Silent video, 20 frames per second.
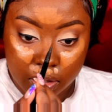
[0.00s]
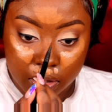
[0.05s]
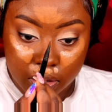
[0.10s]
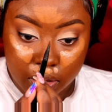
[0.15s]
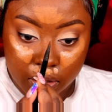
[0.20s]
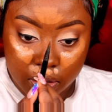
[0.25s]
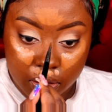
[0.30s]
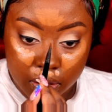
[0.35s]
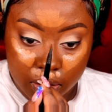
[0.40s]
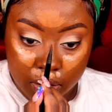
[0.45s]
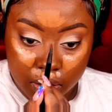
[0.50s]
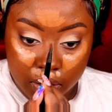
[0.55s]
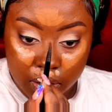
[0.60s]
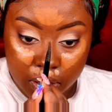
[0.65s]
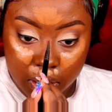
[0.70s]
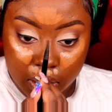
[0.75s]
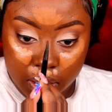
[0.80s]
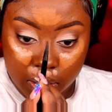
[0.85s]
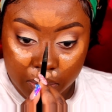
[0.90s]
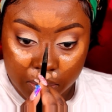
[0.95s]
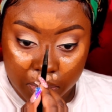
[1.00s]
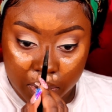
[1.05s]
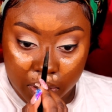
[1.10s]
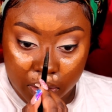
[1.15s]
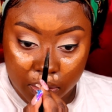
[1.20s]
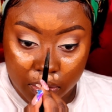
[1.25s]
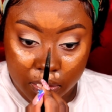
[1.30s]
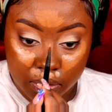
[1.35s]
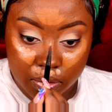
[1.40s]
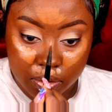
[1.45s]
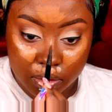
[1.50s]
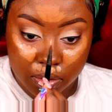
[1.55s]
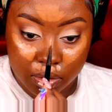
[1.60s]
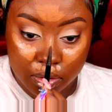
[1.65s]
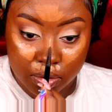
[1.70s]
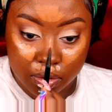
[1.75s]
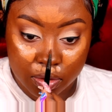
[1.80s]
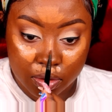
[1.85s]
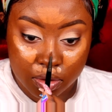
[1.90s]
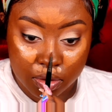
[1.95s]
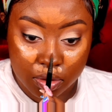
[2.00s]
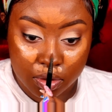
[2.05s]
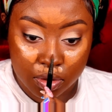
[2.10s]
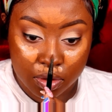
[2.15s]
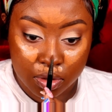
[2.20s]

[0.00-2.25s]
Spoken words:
Then down the nose.